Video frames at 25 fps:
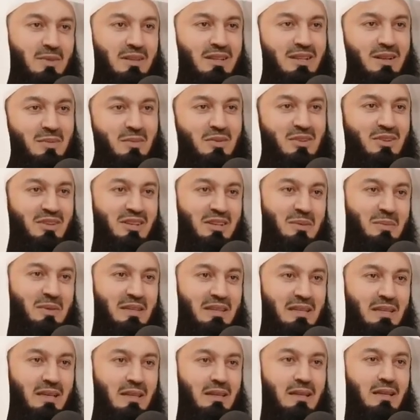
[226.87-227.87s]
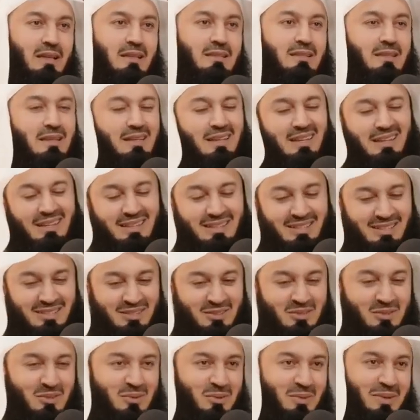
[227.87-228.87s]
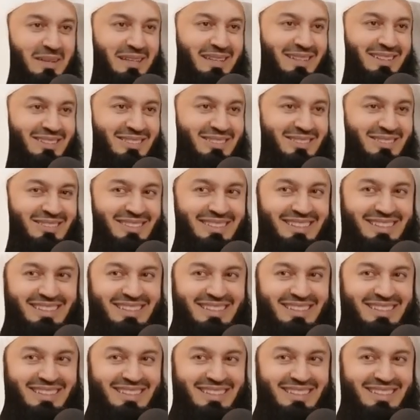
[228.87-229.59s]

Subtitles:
I mean, come on, you're going to meet the other guy, say, just go away, you know?